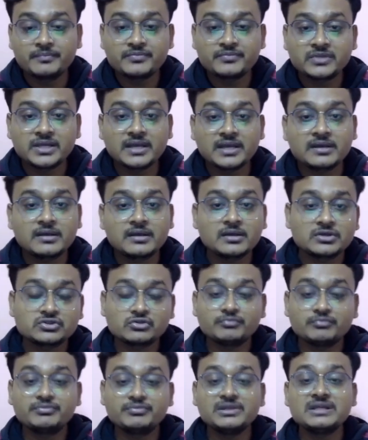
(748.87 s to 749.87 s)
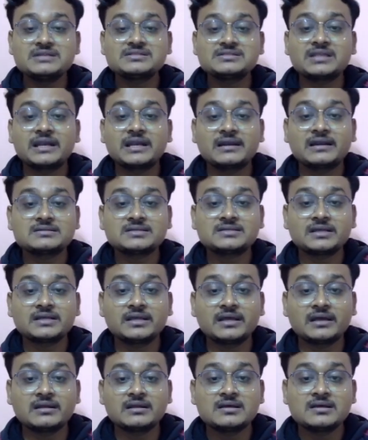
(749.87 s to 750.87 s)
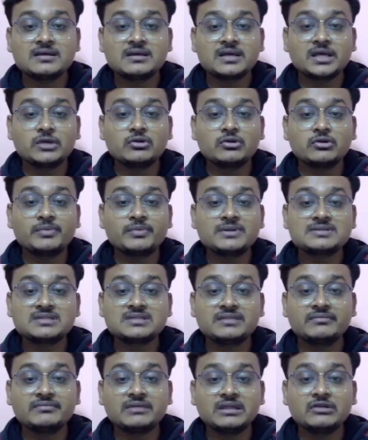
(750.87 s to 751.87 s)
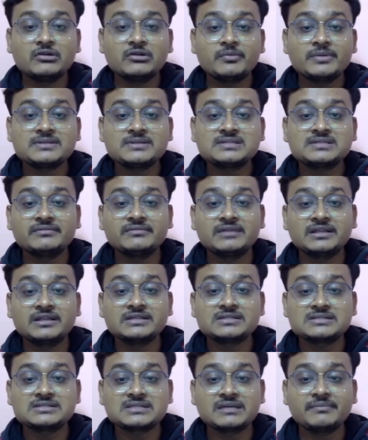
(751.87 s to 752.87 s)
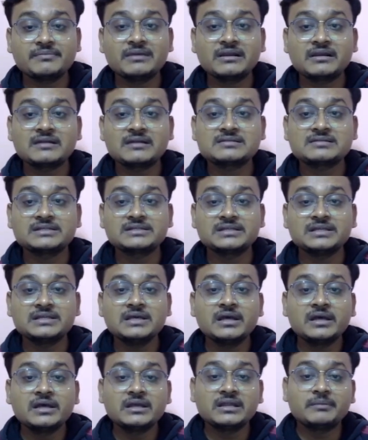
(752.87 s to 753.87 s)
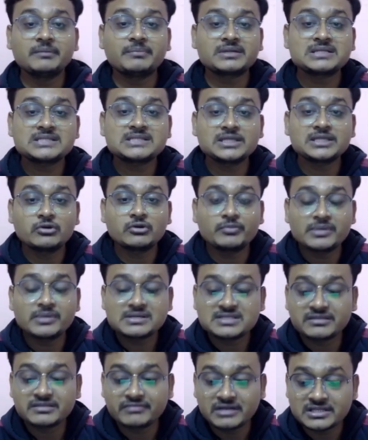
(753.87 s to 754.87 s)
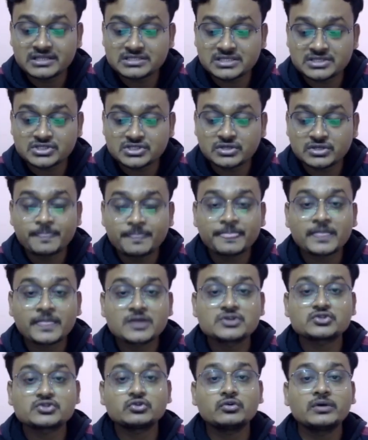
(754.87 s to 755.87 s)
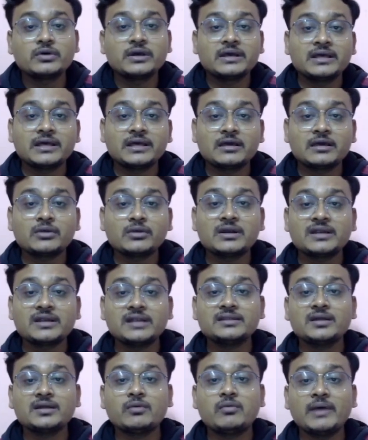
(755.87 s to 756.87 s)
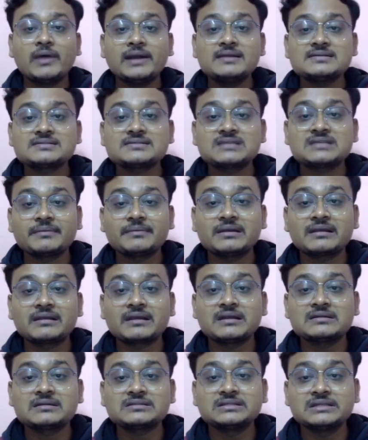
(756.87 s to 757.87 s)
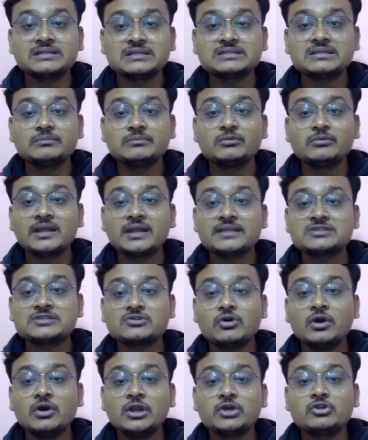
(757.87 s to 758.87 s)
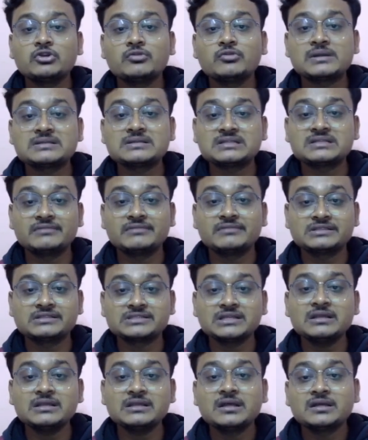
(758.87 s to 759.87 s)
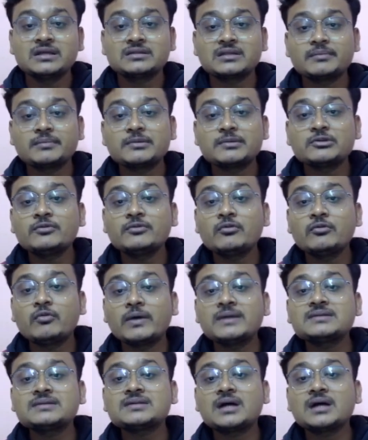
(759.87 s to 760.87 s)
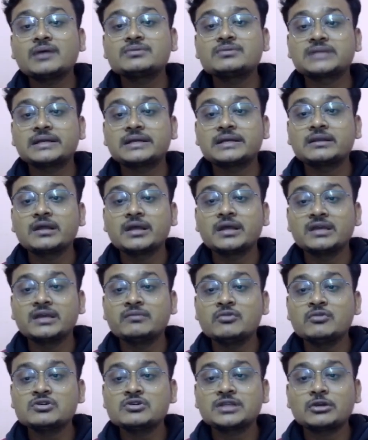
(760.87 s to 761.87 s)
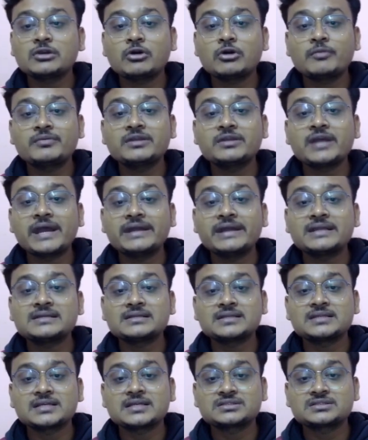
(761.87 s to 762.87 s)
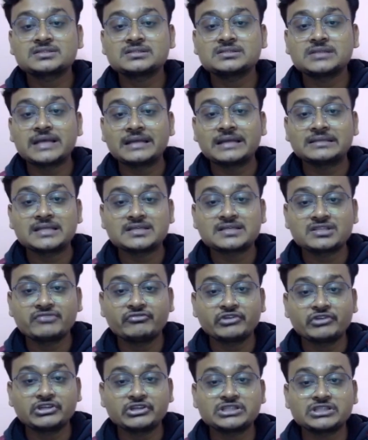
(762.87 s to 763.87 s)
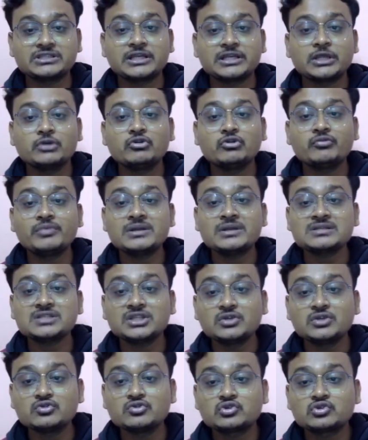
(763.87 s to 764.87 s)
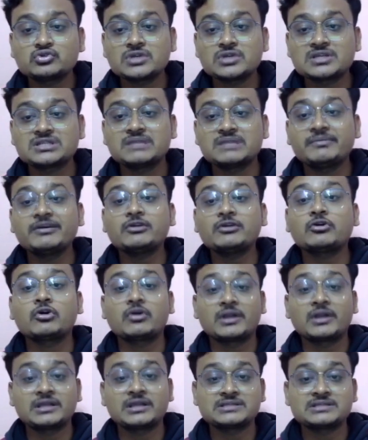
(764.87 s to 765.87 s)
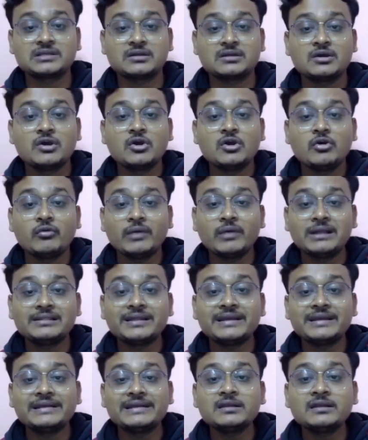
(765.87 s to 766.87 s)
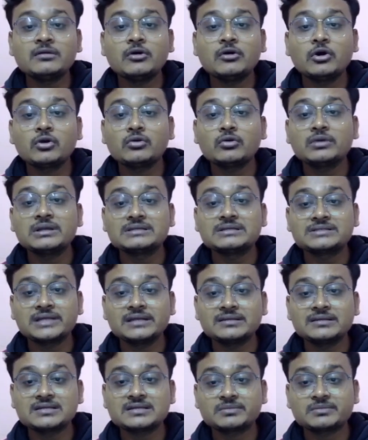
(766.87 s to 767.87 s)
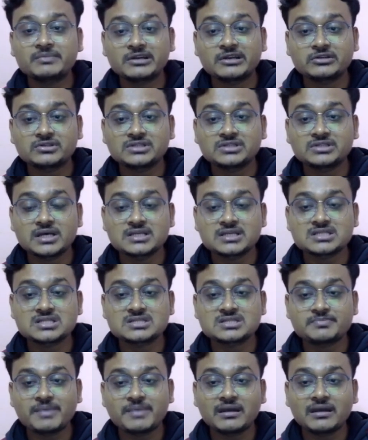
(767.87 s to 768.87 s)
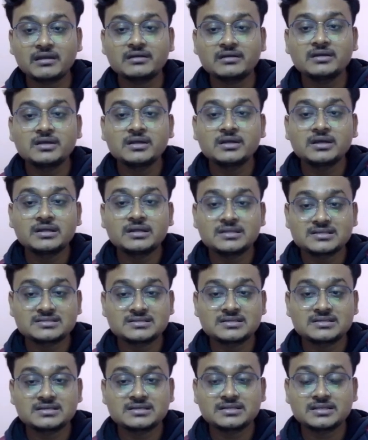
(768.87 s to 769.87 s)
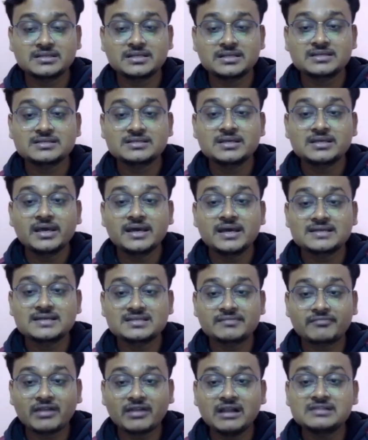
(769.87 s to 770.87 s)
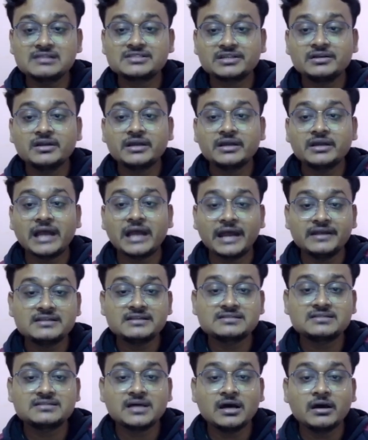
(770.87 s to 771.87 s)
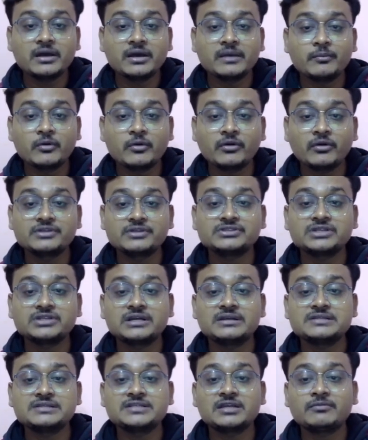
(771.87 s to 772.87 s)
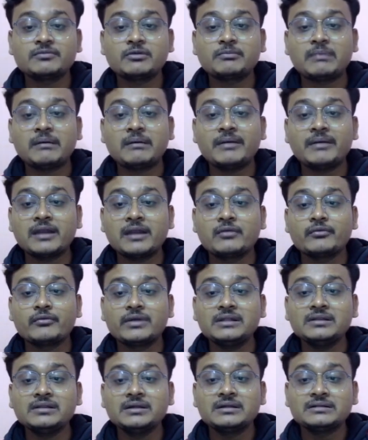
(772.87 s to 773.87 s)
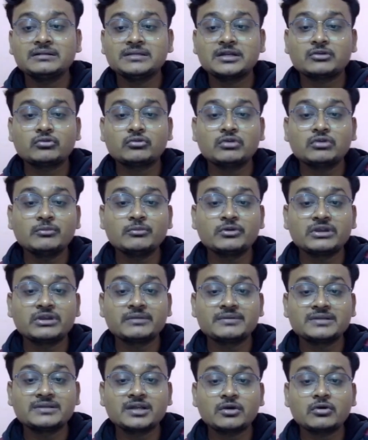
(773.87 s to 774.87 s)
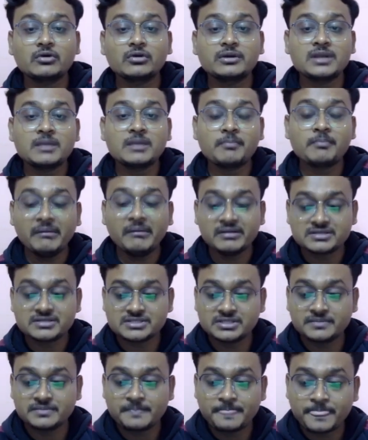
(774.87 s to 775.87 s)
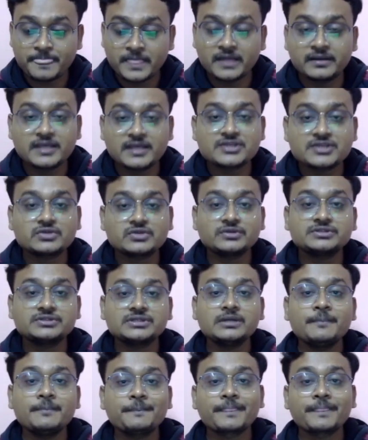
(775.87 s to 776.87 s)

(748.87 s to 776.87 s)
Okay, so B is the right answer here. European civilization. Sepulchral city represents European civilizations. So here, look at here. The white sepulchral city symbolizes all European civilization. The beautiful whites outside evokes the lofty ideas and justification that Europeans used to justify colonization, while the hidden hollow inside the specular, that is a subculture, hides the hypocrisy and desire for power and wealth that truly motivate the colonial powers. Next question.